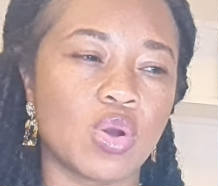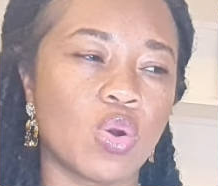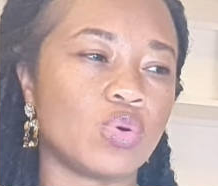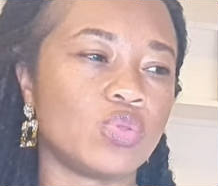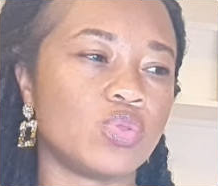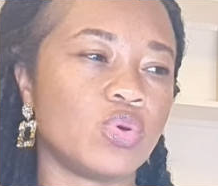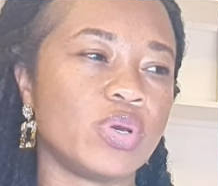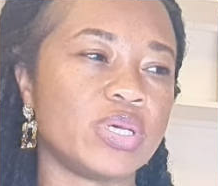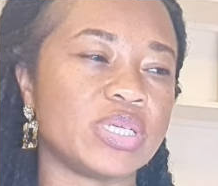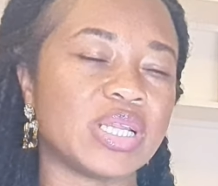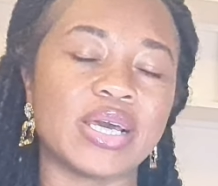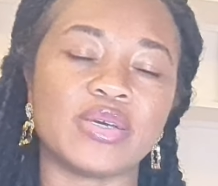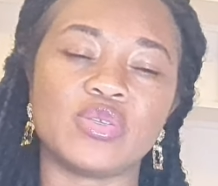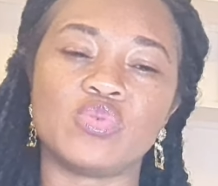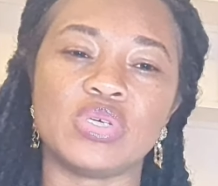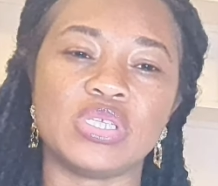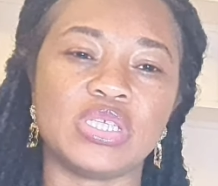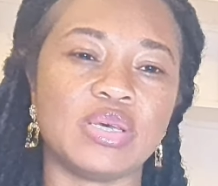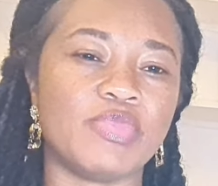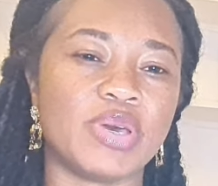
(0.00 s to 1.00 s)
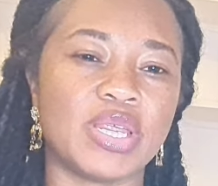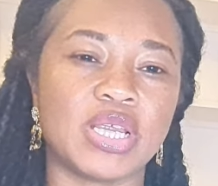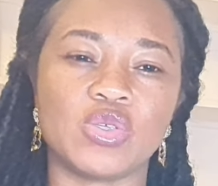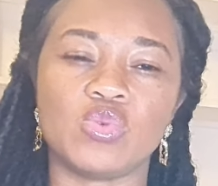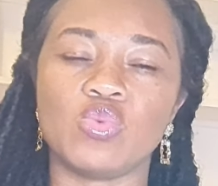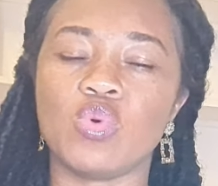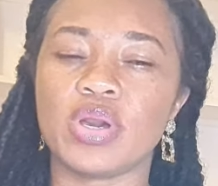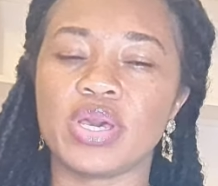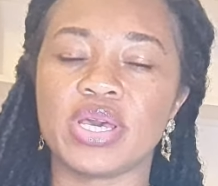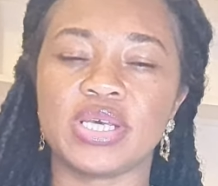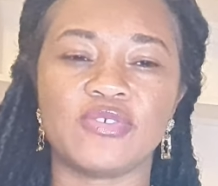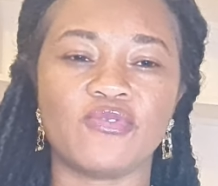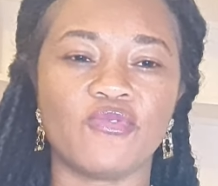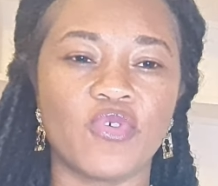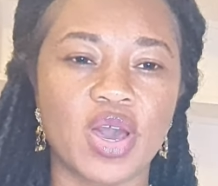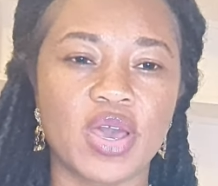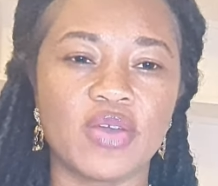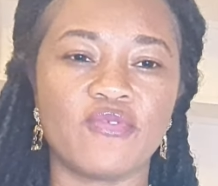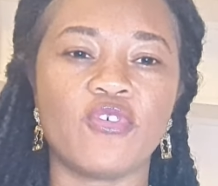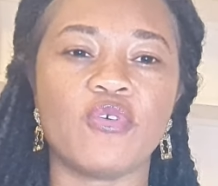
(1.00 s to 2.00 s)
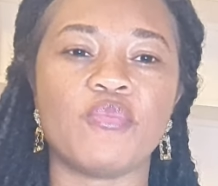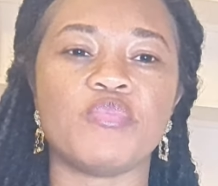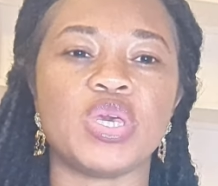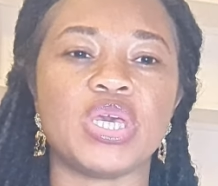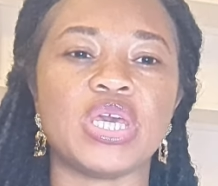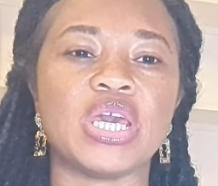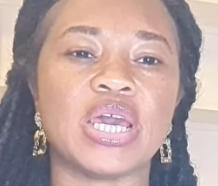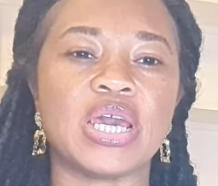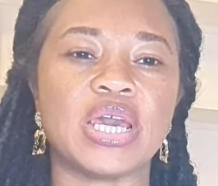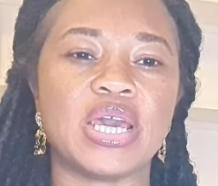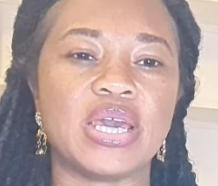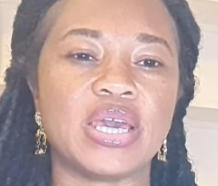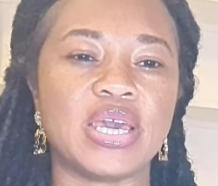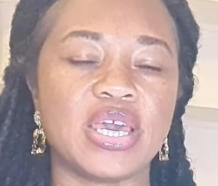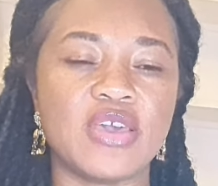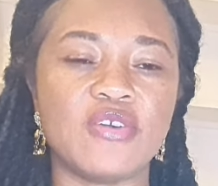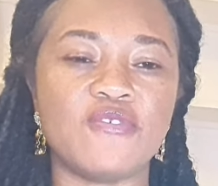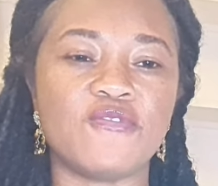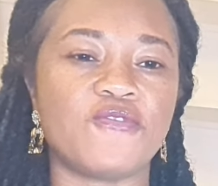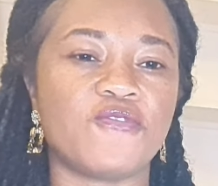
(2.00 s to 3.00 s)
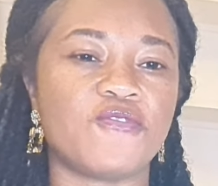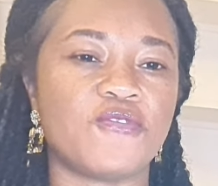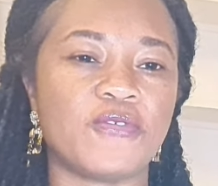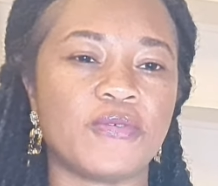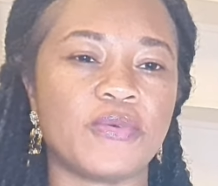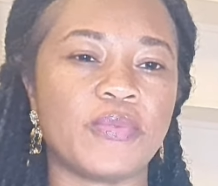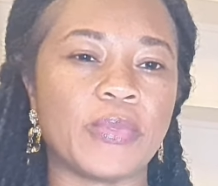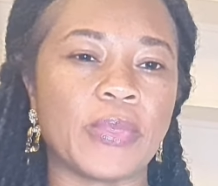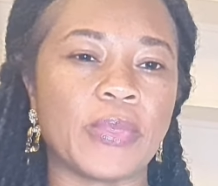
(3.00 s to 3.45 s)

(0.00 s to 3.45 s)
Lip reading: Although it's like 20 minutes walk, it's fine for me. If